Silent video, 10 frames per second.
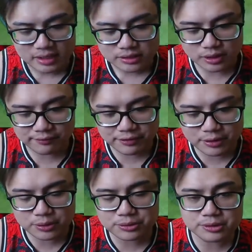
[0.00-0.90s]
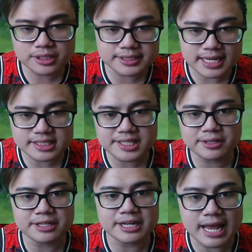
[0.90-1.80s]
So if you use a second
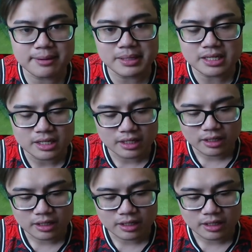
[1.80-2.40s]
skill on an enemy,